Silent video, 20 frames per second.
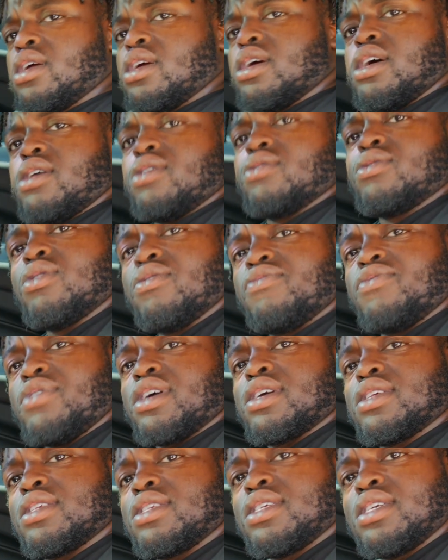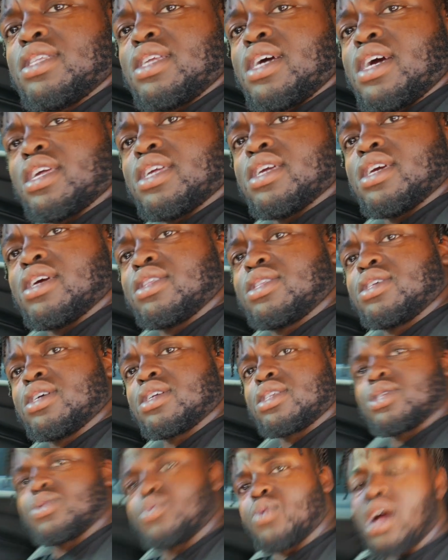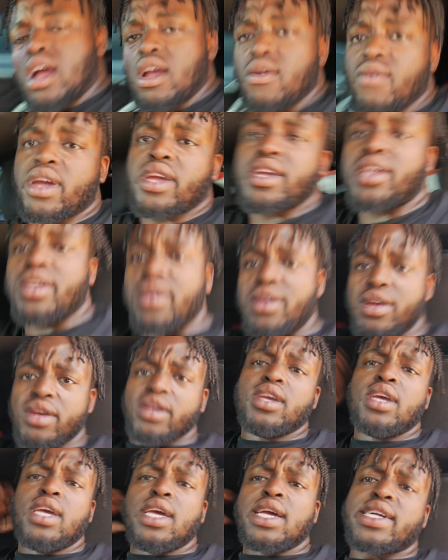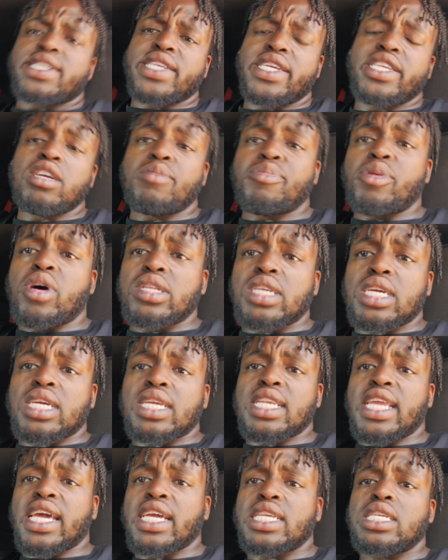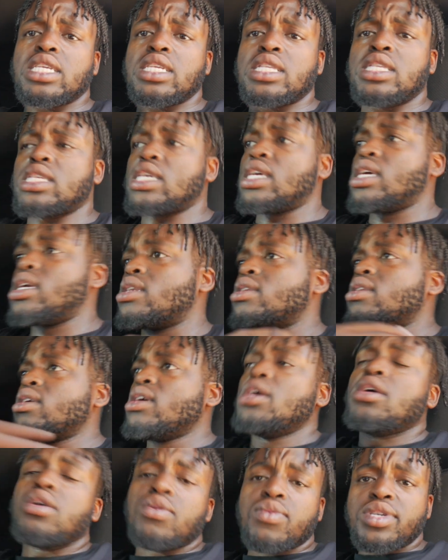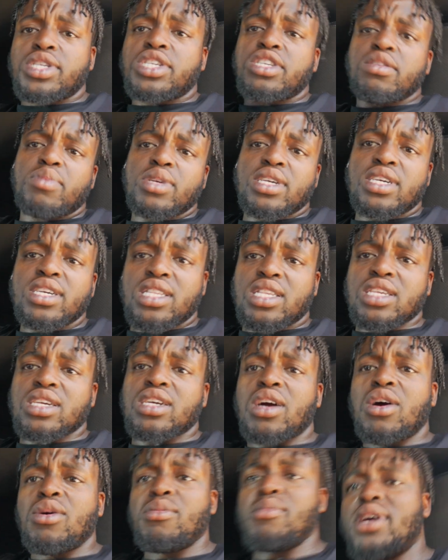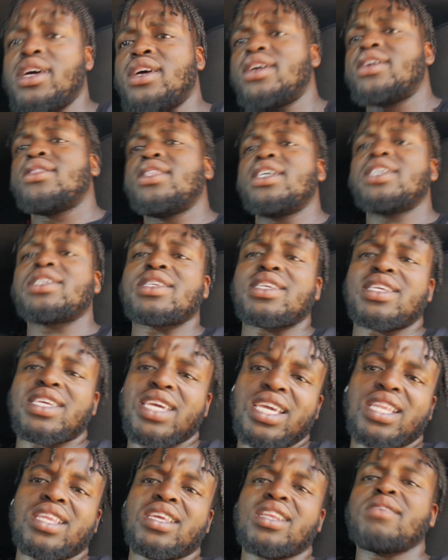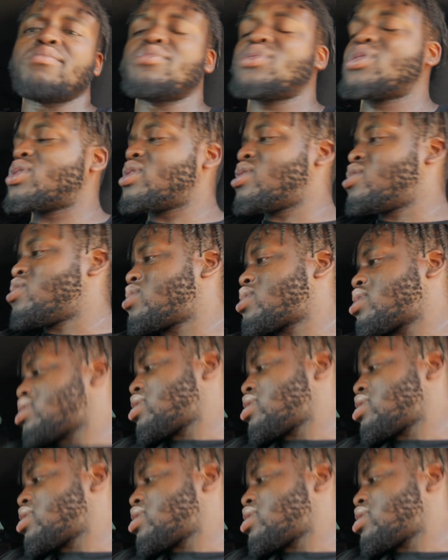I don't know if y'all can see that. Yeah, tuck this wire right here, clean up all the connections, and we should be good to go, man. Let's get it. I'm stoked.